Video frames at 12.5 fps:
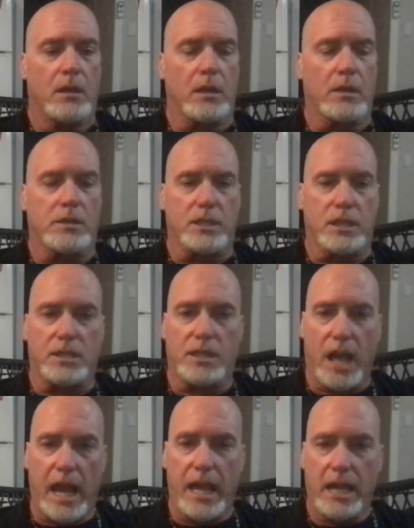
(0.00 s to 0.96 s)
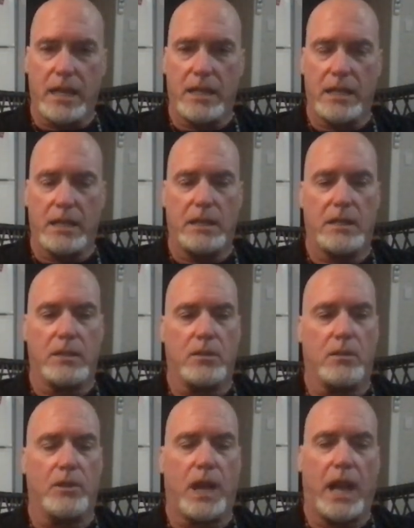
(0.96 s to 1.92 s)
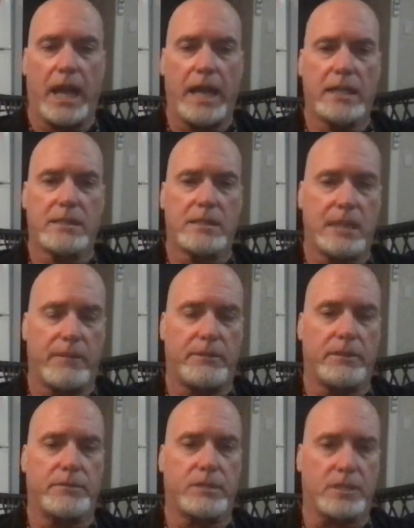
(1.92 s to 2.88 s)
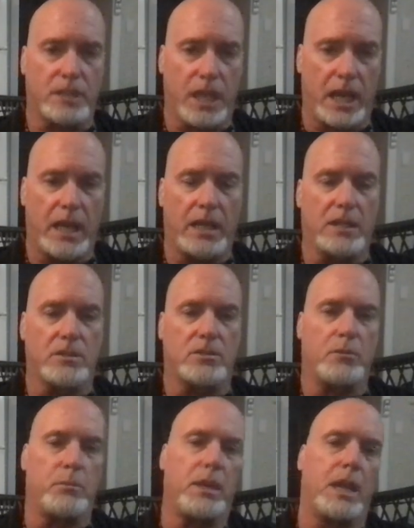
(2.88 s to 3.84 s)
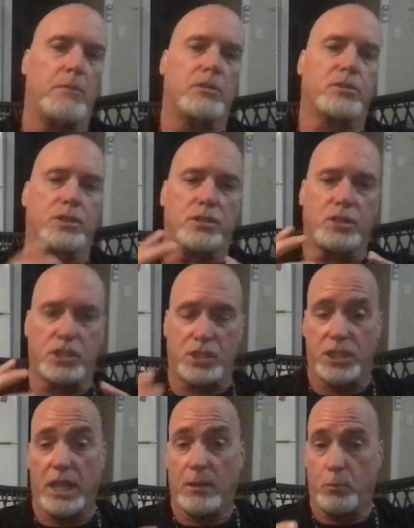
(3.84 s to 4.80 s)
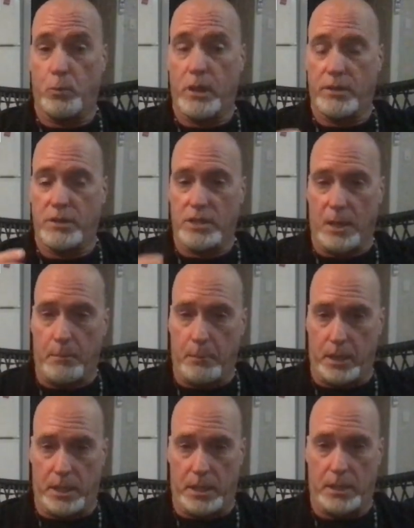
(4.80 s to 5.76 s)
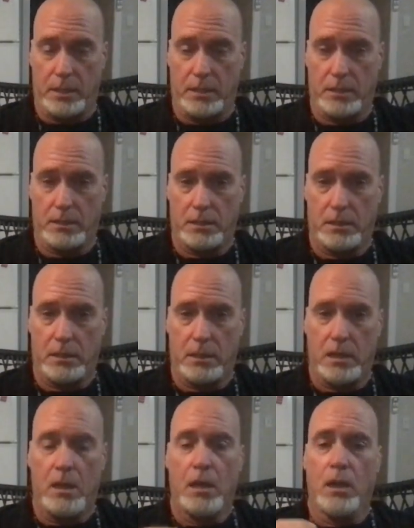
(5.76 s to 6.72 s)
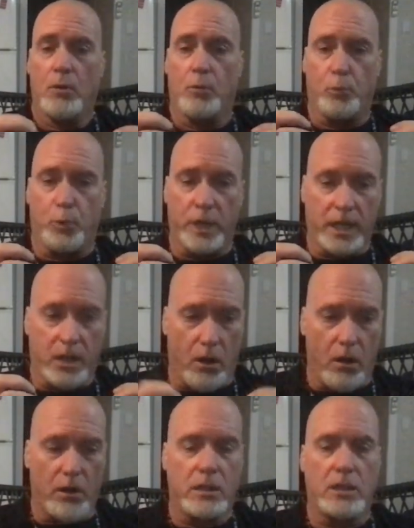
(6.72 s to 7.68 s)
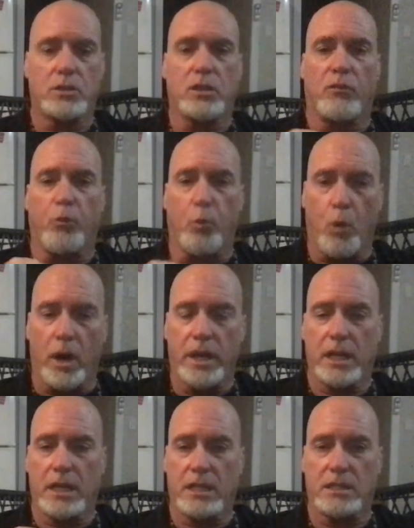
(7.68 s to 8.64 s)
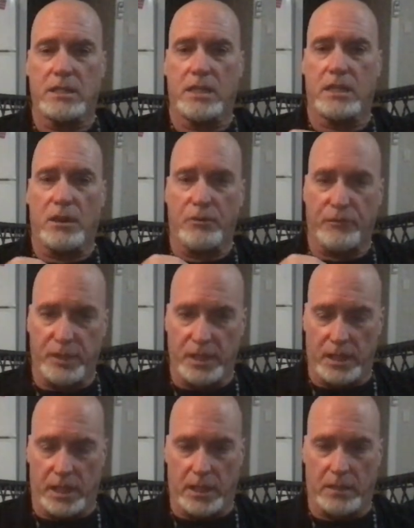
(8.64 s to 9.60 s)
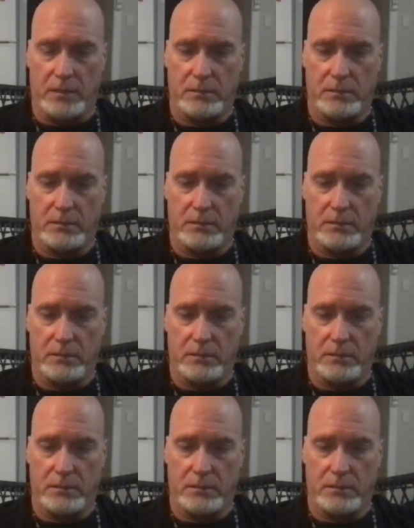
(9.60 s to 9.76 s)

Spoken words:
Society, you know, the highest level of society is to be able to sit with somebody regardless of what it is that they're feeling.